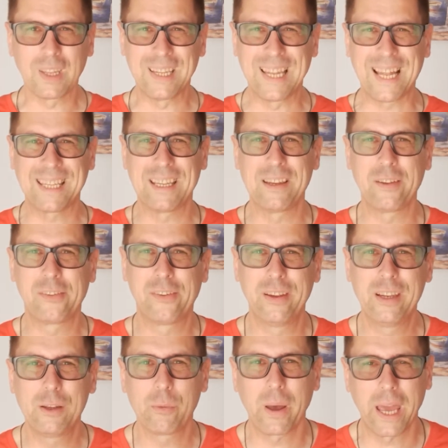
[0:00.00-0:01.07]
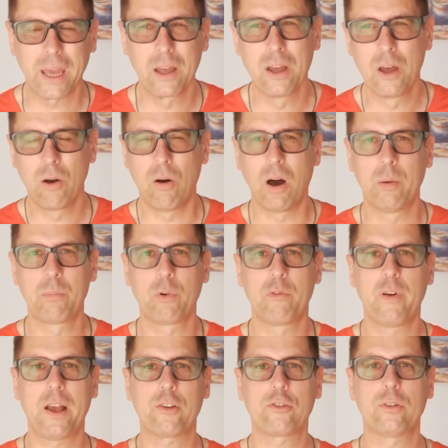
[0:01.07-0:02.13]
Not in a silly way or
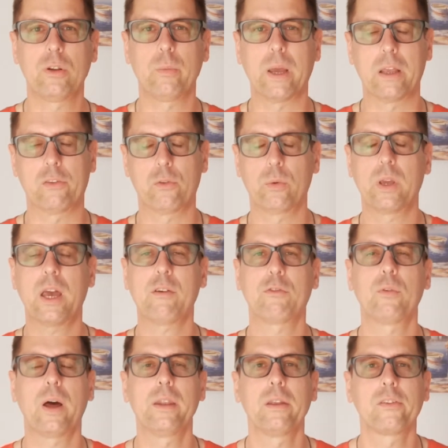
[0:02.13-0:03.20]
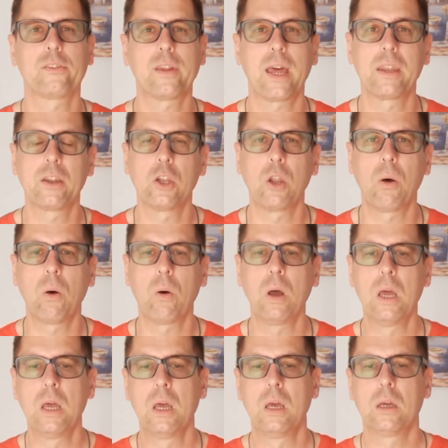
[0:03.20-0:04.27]
unprofessional way. So we have to understand and
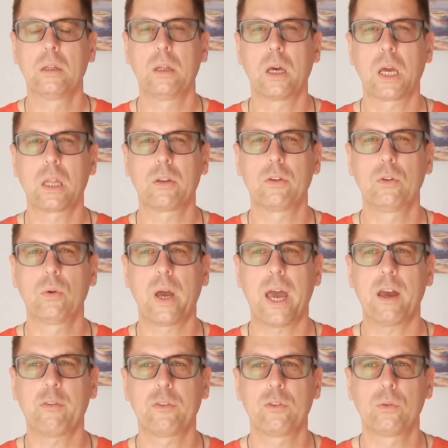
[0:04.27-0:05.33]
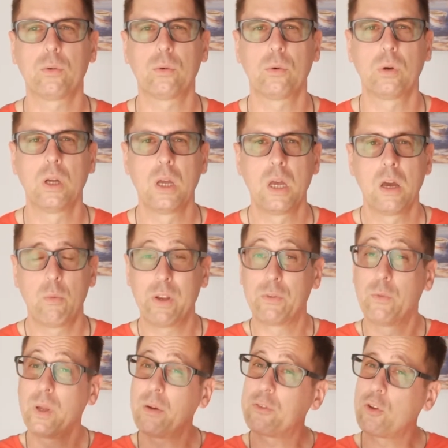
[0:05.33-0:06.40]
know that you have to...
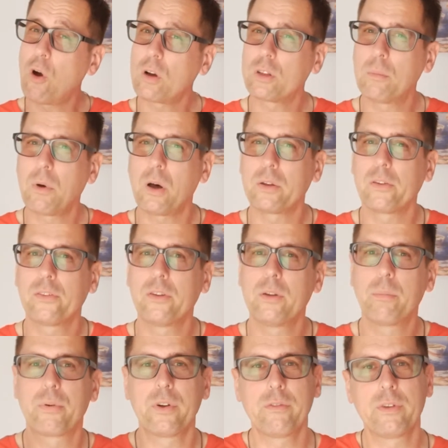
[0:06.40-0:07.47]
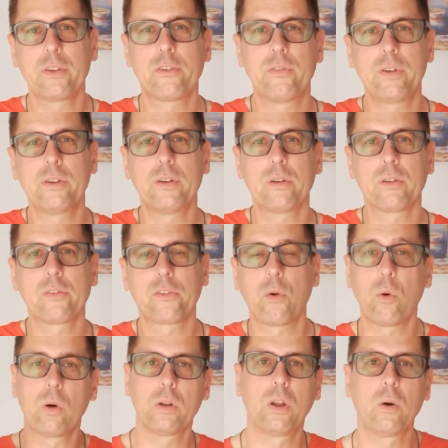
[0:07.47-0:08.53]
We have talked about this in the previous videos,
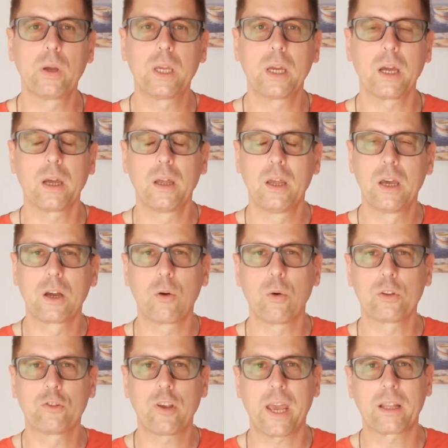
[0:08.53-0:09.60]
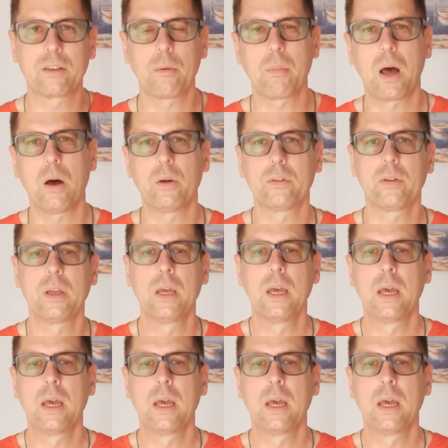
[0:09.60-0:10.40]
so now here, go check them out.